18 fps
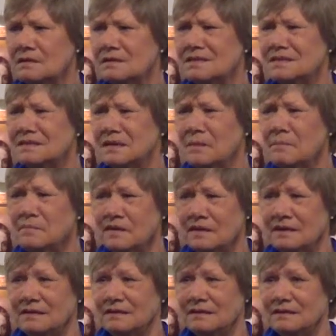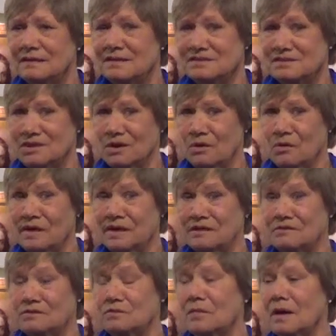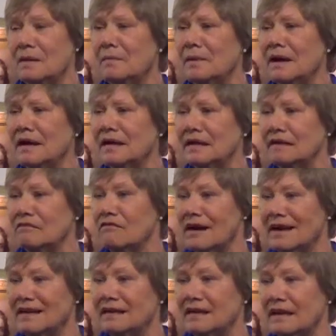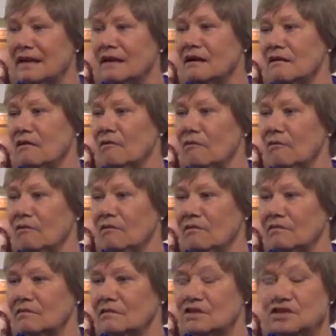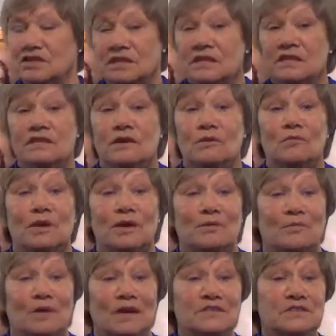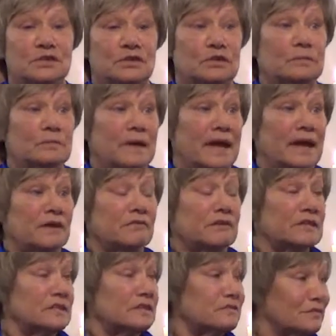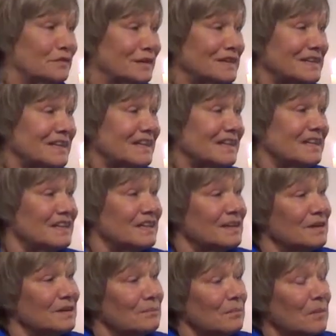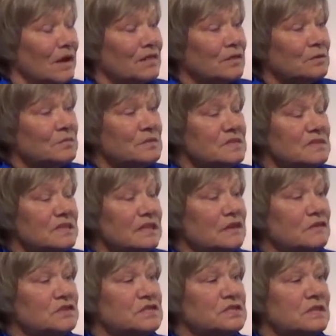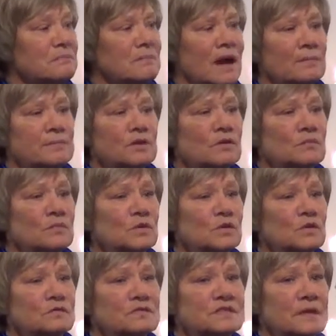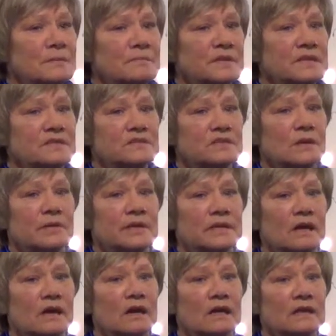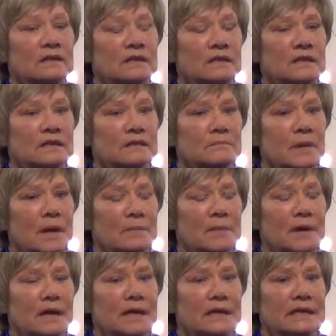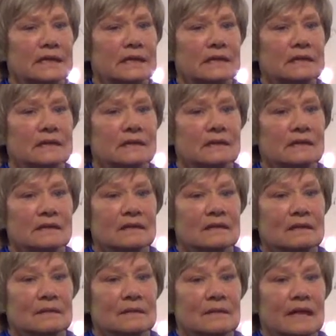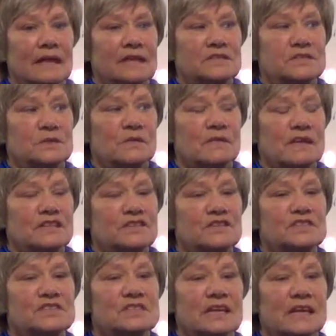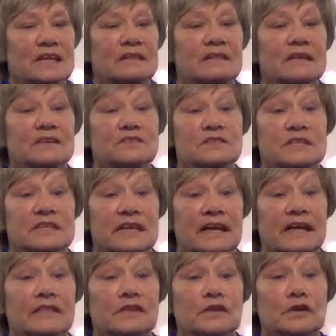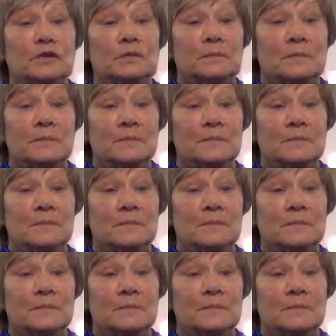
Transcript: Something is going through my body right now." And she didn't know what it was, good, bad, or indifferent. Mother was here, and she said, "Mom, don't move. Something's going on in my body." And so they just stayed there together.